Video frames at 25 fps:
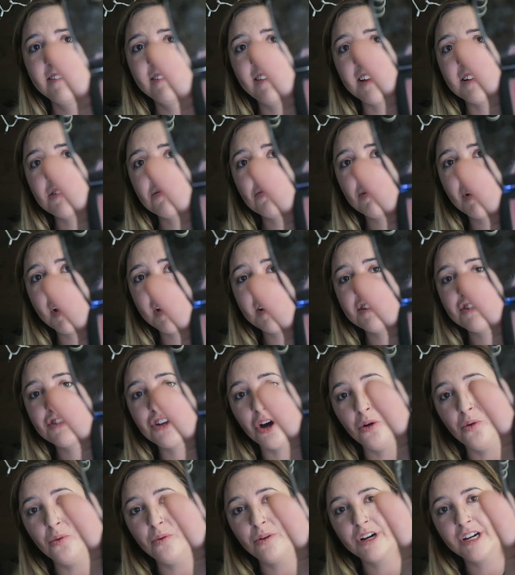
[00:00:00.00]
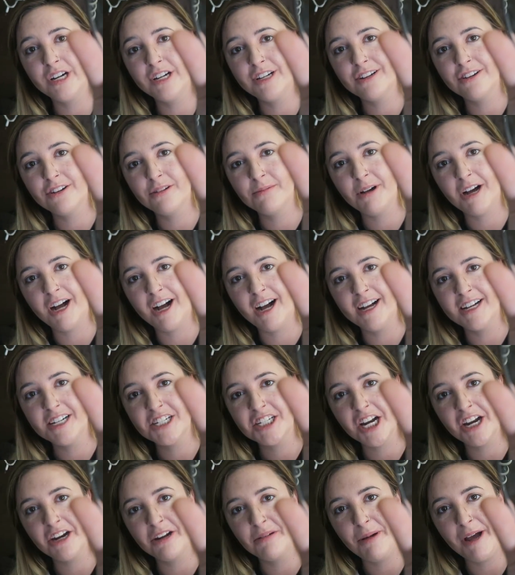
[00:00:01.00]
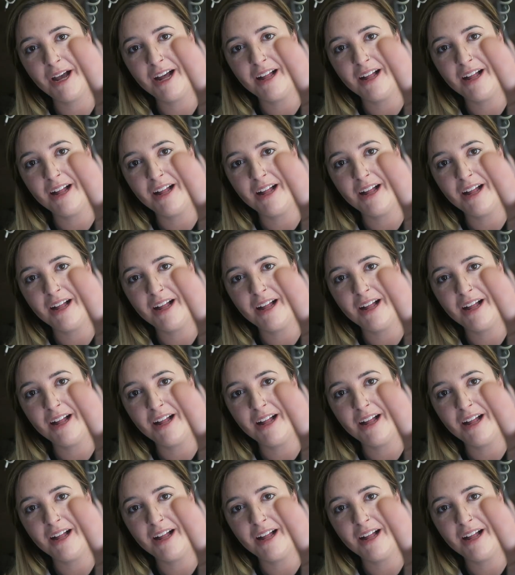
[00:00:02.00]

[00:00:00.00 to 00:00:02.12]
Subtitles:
That's what I don't want to do to my eyeshadow